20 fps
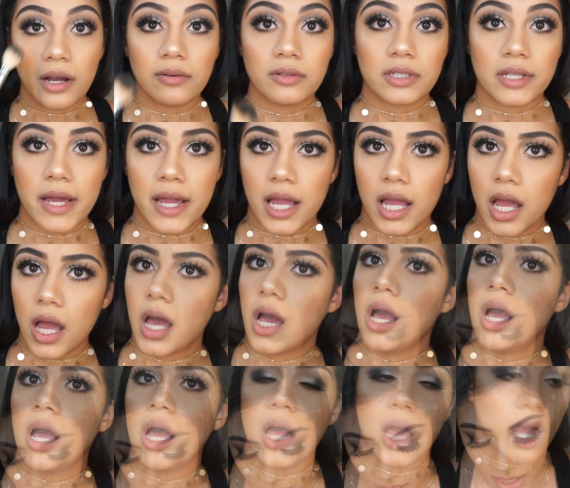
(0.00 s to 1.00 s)
I was like,
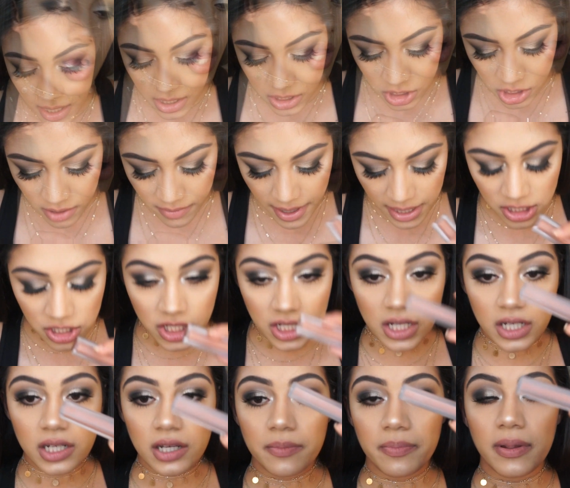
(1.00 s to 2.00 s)
so I'm actually
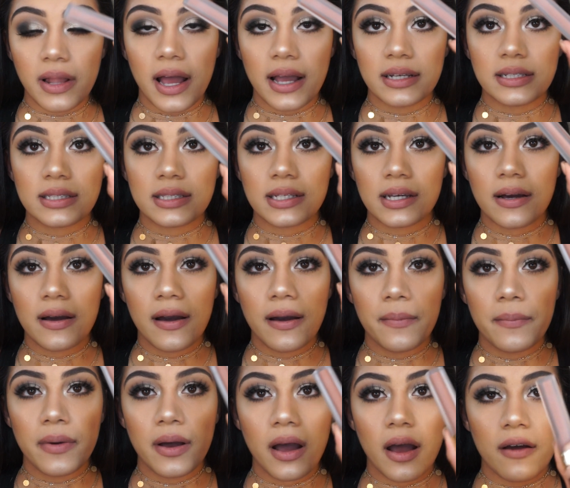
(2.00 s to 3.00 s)
gonna apply
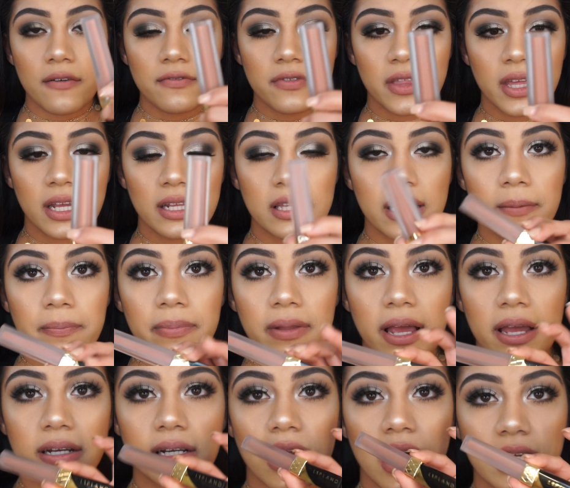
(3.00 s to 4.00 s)
some of the
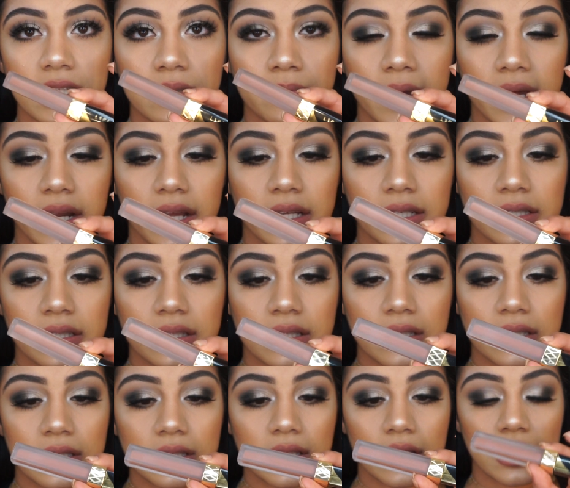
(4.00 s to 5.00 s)
Lipland
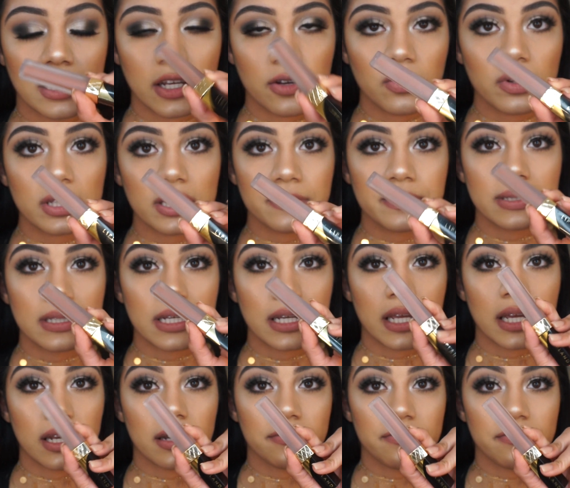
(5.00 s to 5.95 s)
Cosmetics liquid lipstick in